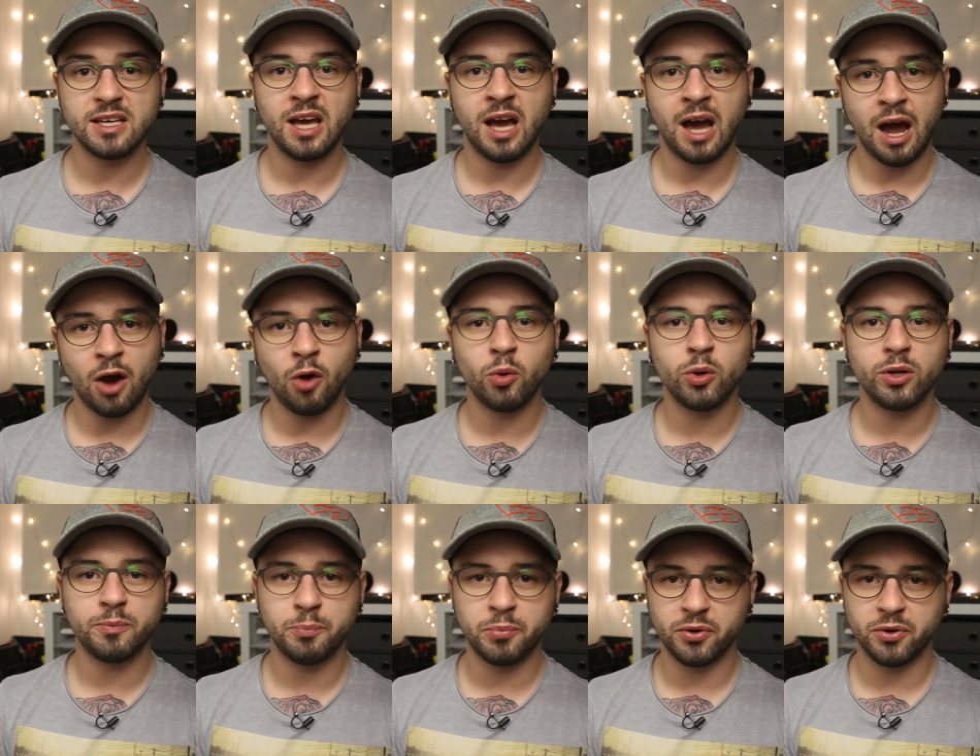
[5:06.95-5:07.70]
how
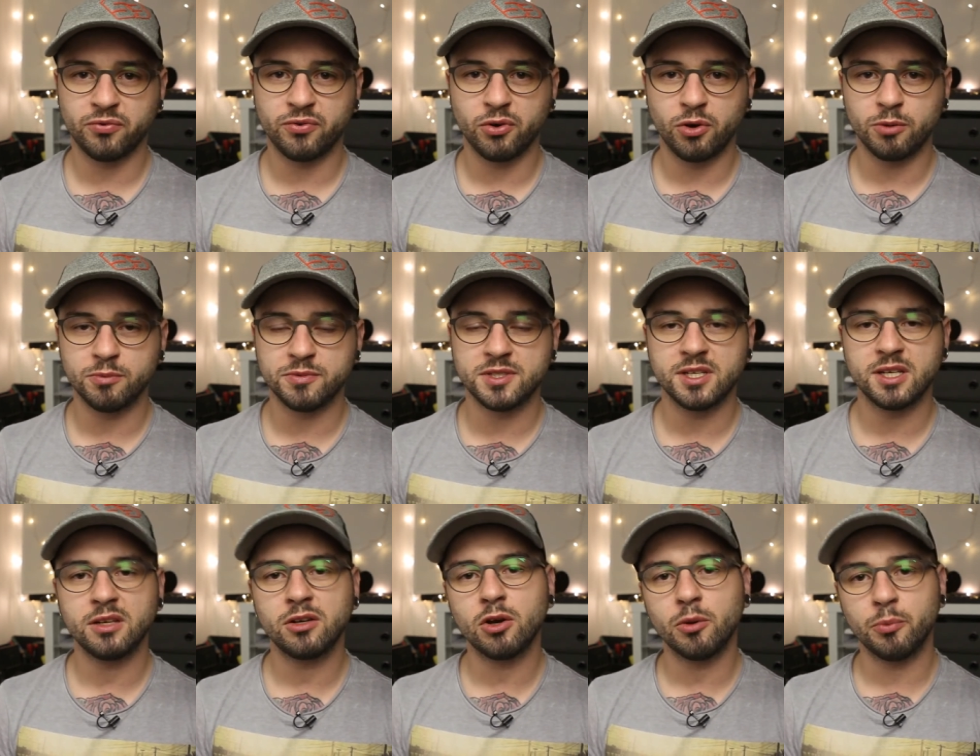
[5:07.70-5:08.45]
it performs
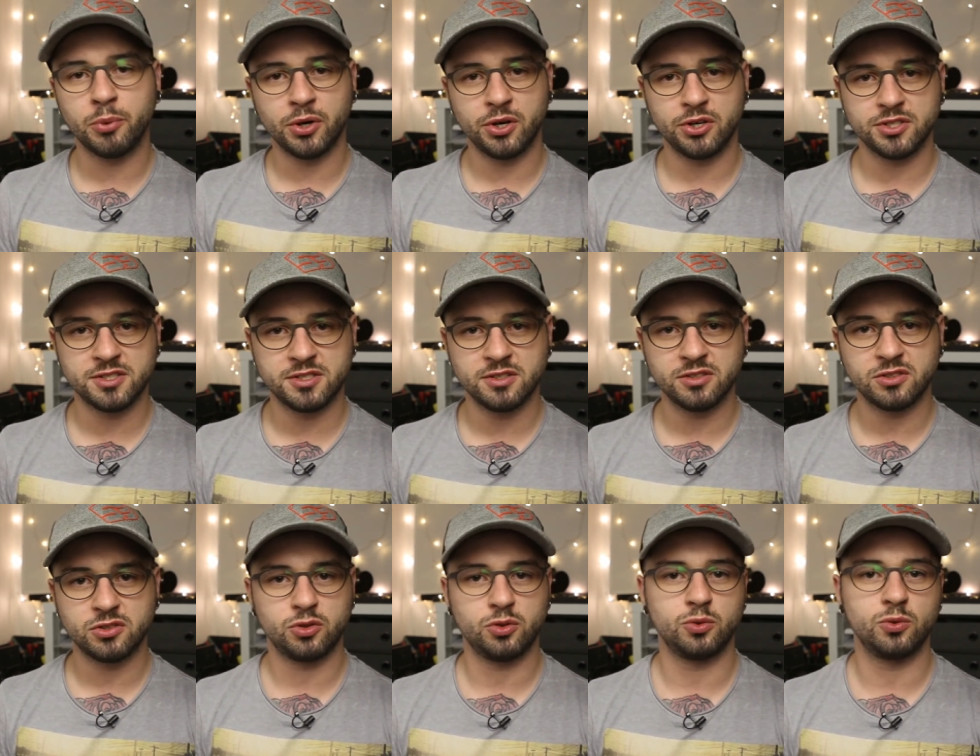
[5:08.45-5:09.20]
in comparison
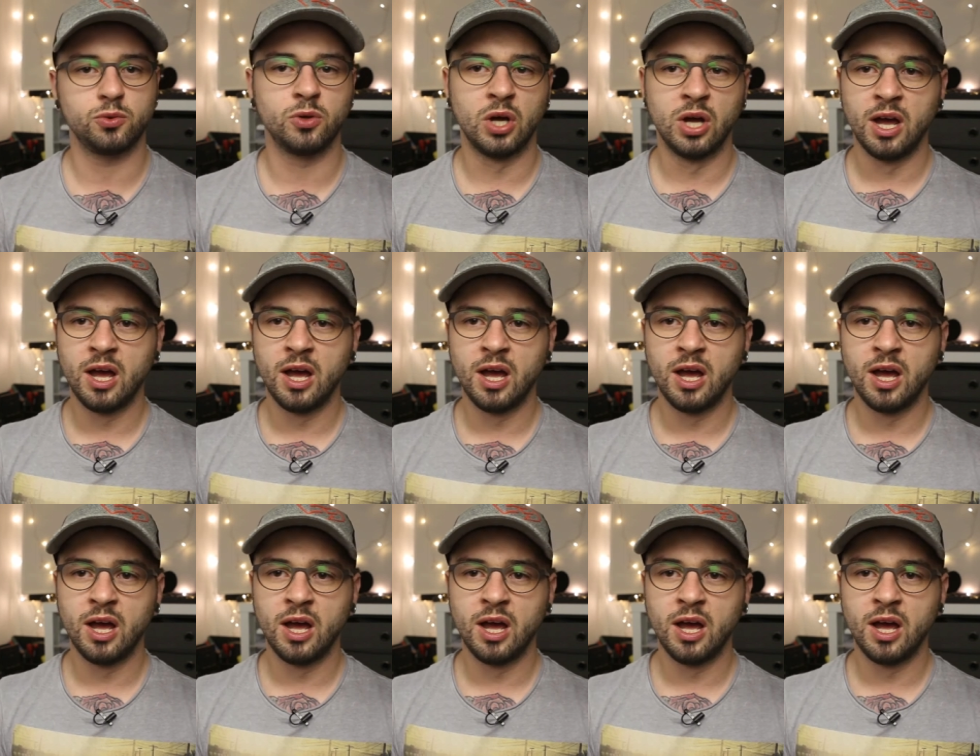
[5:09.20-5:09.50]
to